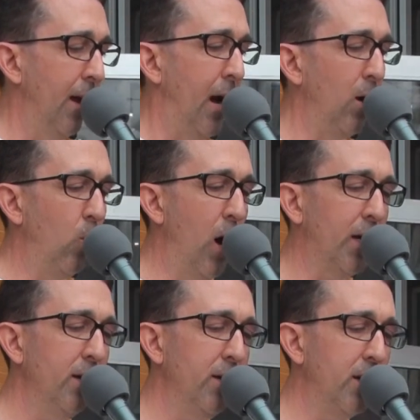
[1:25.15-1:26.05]
I
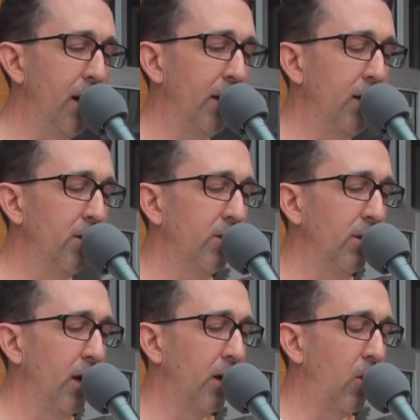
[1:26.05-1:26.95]
walk into darkness,
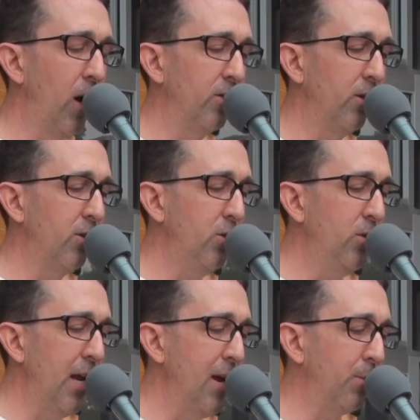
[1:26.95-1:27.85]
across
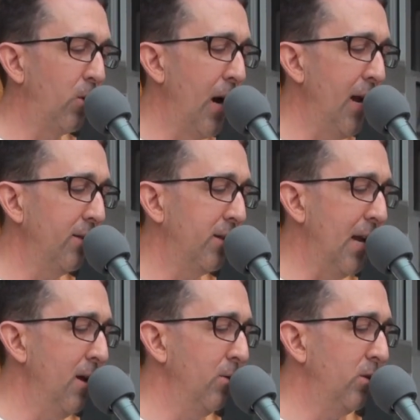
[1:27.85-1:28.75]
dew-damp grass,
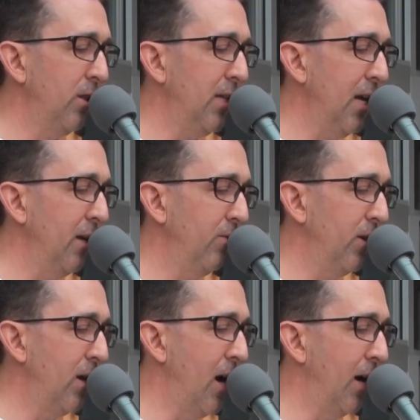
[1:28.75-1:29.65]
down to the end of the
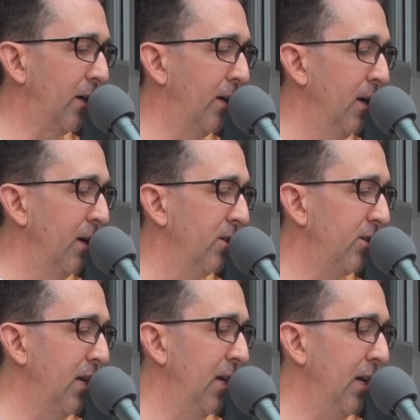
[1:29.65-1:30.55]
dock,
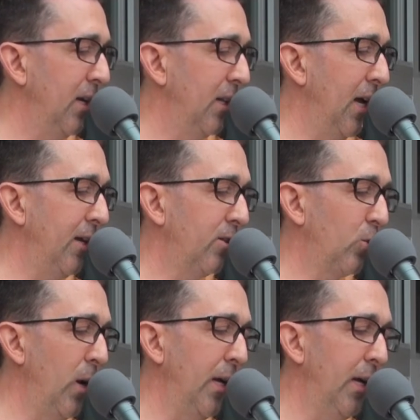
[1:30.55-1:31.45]
sitting, legs
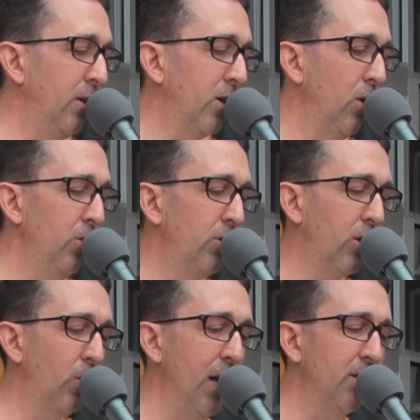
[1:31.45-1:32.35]
swinging, toes
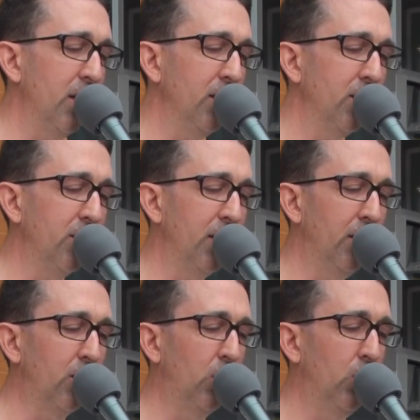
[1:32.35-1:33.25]
caressing the
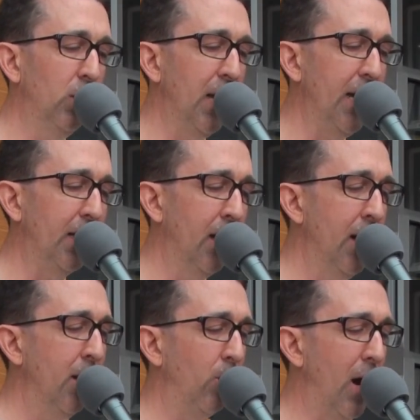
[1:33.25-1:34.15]
still cool lake,
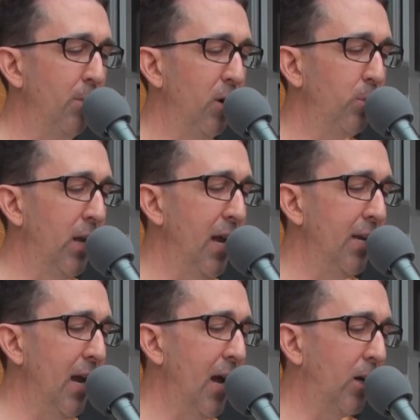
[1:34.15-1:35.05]
Robert
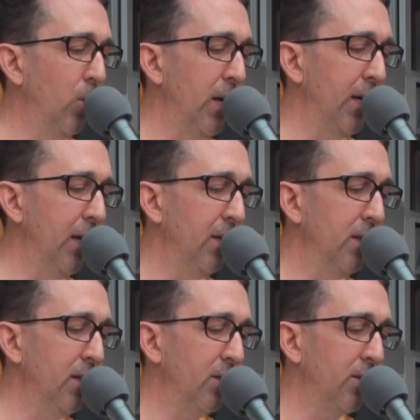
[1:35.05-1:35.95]
Plant echoing in
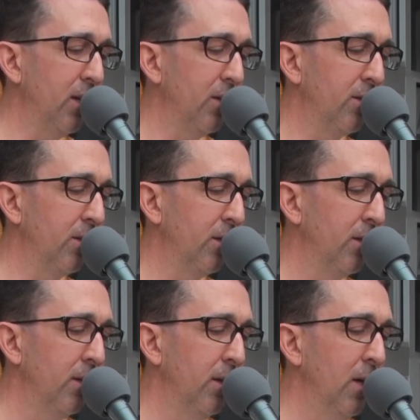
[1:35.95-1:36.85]
the distance.
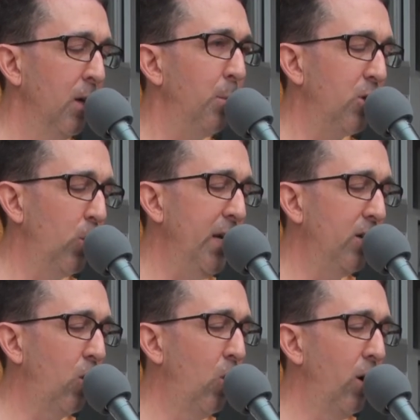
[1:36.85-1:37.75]
Between
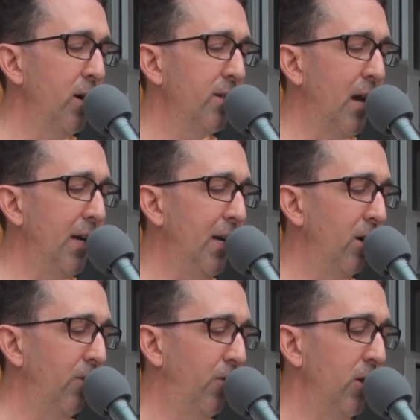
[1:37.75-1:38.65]
chords, I
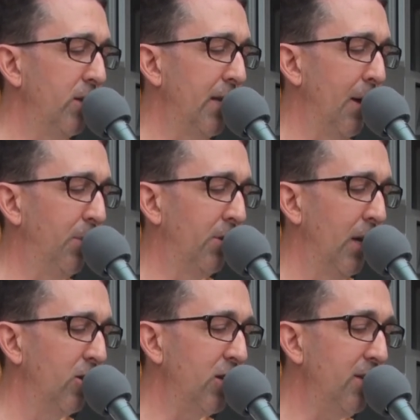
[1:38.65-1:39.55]
hear footsteps.
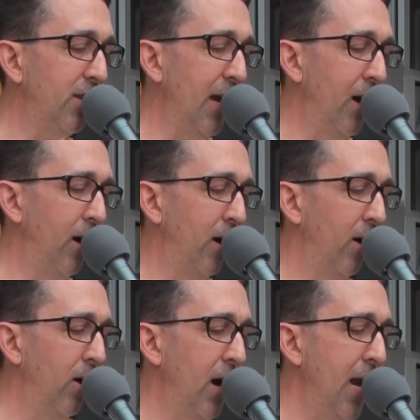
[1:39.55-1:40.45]
She's there,
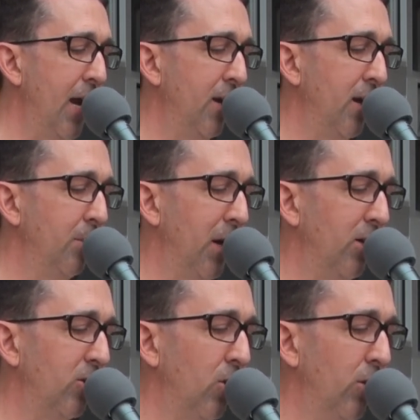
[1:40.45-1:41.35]
her hand on my
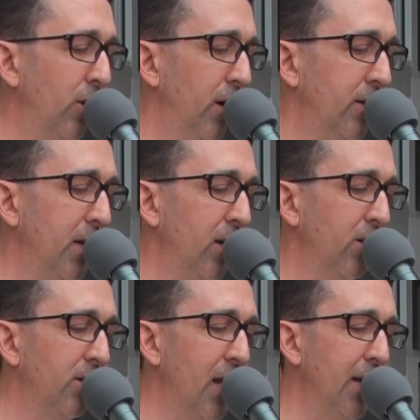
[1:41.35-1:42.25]
shoulder, a
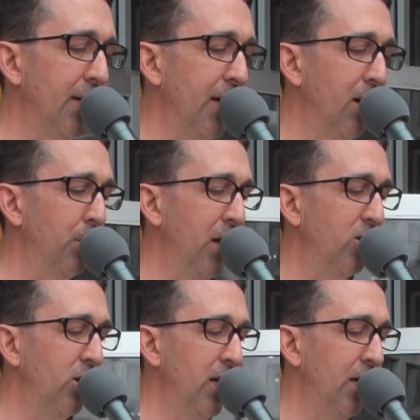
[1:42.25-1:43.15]
tear sliding down my
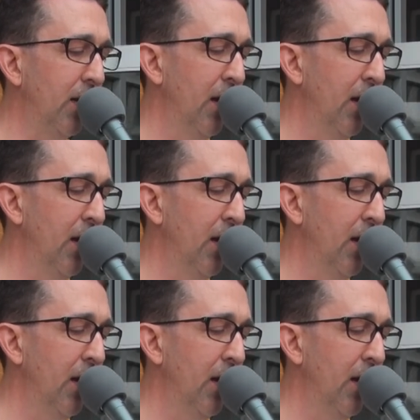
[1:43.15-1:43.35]
cheek.